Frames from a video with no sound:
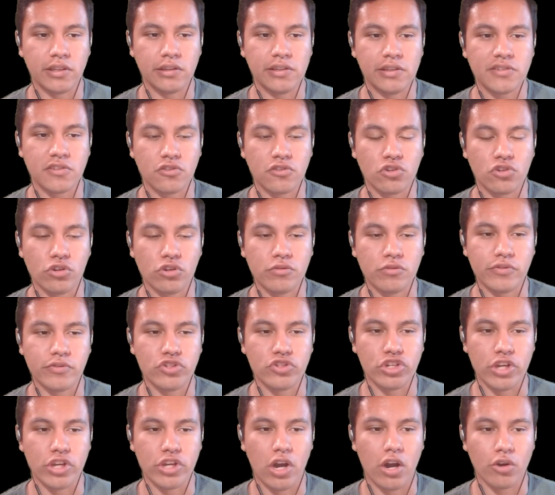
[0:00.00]
at least in terms
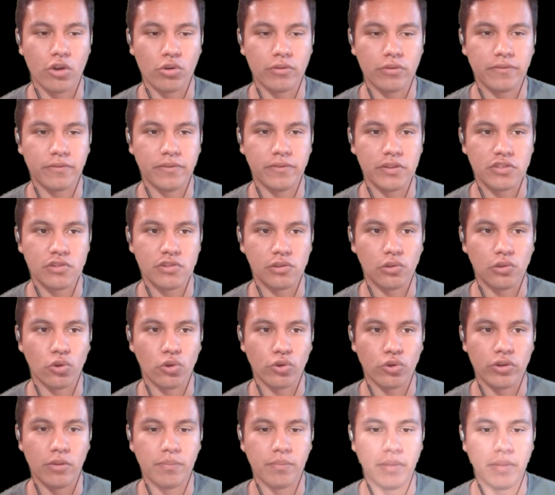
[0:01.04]
of geography, to learn